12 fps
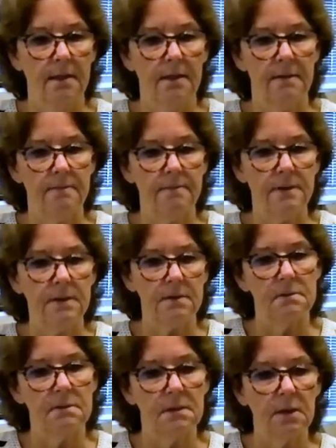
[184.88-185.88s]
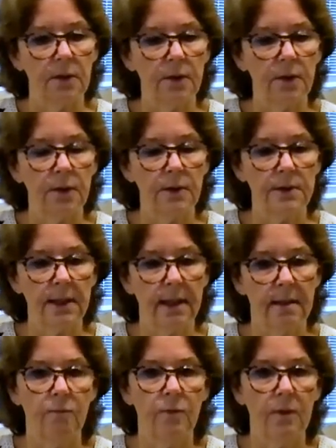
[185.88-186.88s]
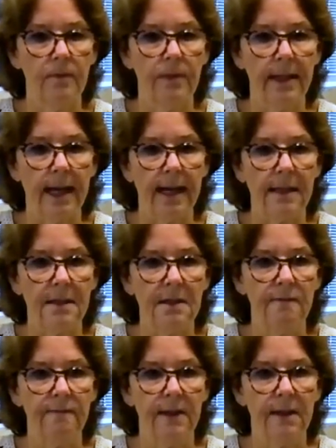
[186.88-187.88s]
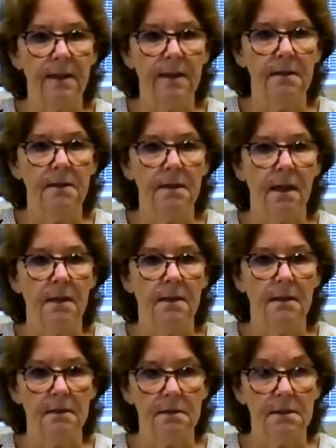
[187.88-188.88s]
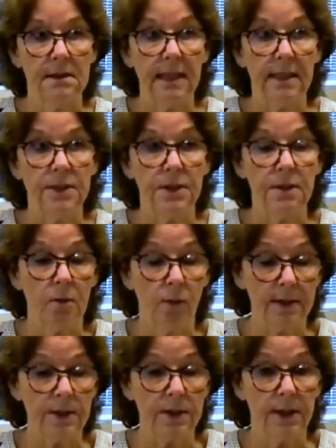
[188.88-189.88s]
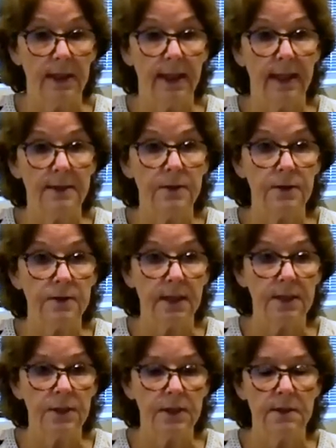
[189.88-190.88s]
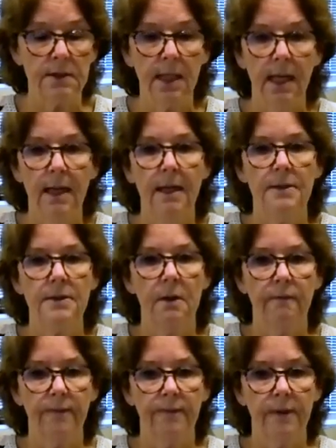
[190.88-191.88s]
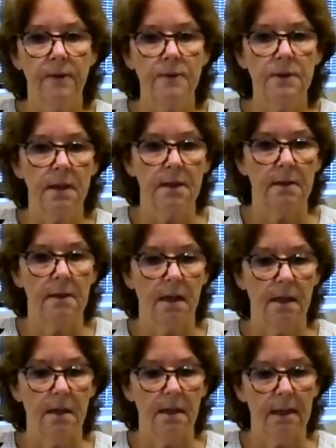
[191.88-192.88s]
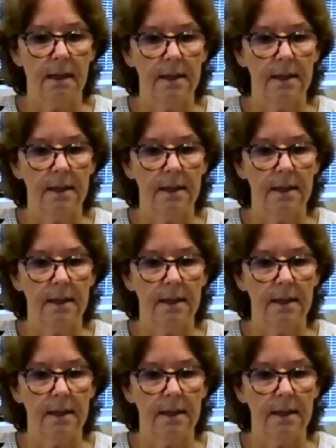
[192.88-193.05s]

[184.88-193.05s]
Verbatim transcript: uh, learners and will be active in uh, session question and answer sessions. So for those uh,